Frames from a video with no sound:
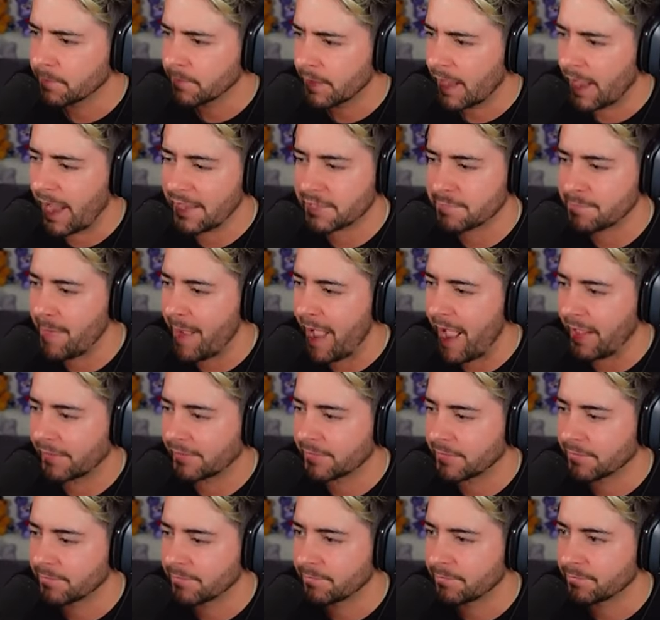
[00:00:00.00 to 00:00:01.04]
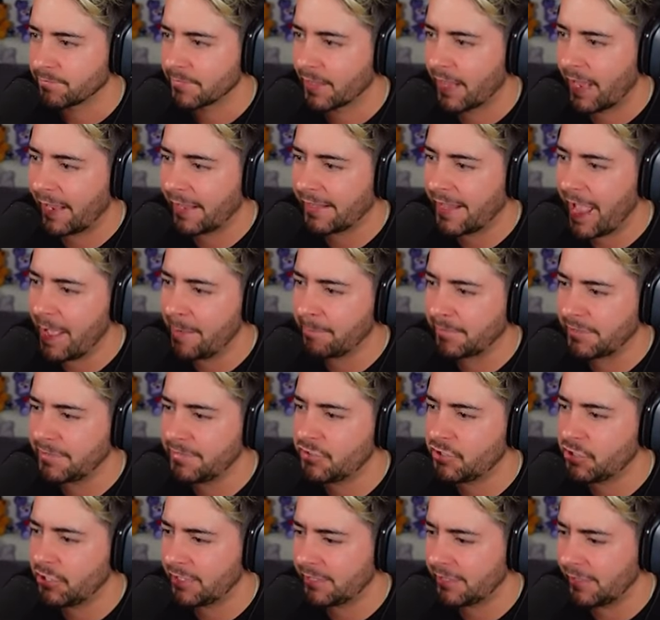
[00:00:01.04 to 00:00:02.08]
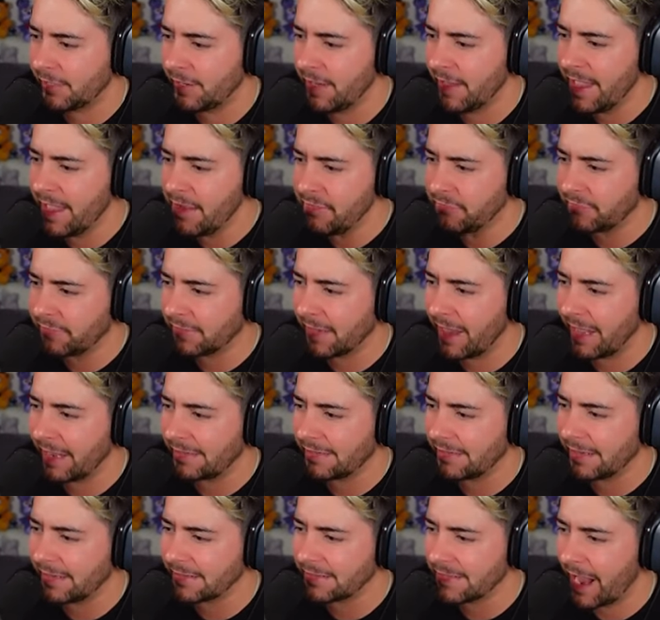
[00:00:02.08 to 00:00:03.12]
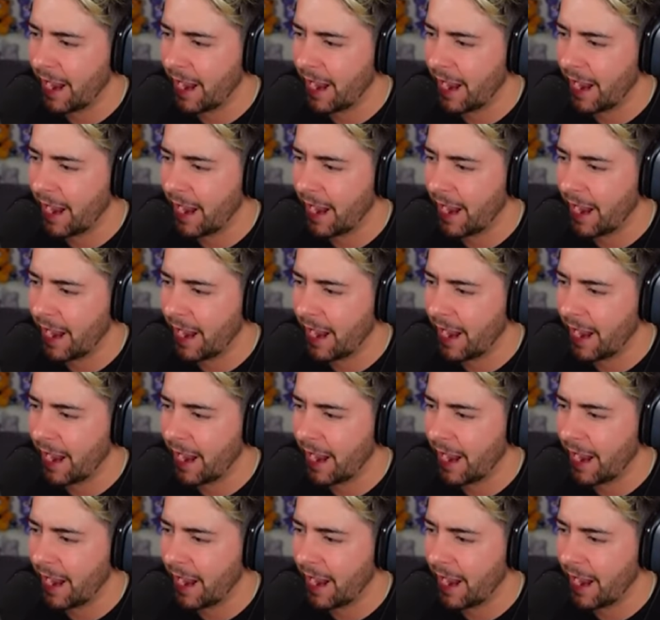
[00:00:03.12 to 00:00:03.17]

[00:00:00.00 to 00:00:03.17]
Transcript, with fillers: That's mad. I can't believe she lived like this.